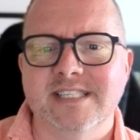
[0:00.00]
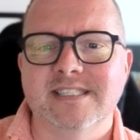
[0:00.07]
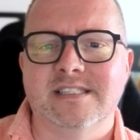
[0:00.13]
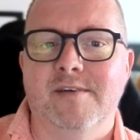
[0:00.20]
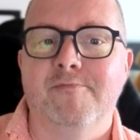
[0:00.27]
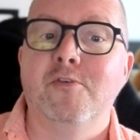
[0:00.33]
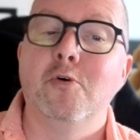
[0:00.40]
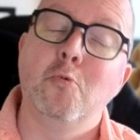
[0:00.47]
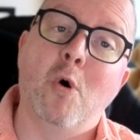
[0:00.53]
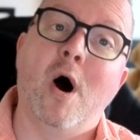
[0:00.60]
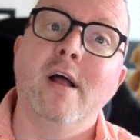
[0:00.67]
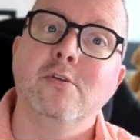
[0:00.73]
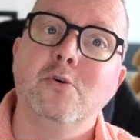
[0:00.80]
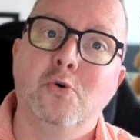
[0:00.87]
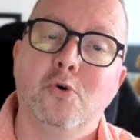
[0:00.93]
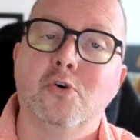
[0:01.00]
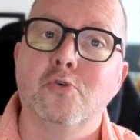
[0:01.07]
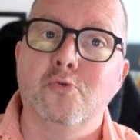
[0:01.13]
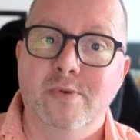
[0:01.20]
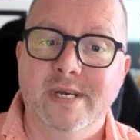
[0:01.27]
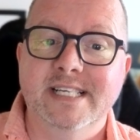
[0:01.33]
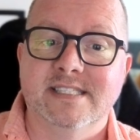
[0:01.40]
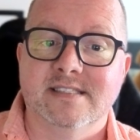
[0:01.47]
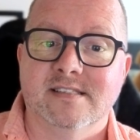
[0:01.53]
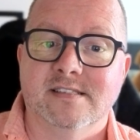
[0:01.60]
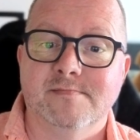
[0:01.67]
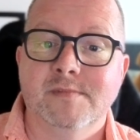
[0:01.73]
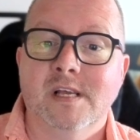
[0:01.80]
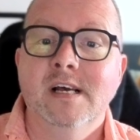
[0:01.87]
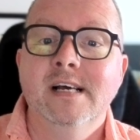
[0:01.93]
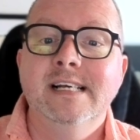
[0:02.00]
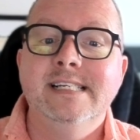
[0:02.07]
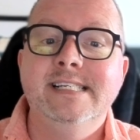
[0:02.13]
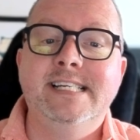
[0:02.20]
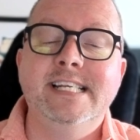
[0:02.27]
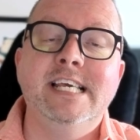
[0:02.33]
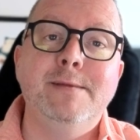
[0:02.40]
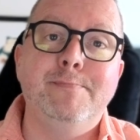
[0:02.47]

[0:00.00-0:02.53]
for one core reason: deep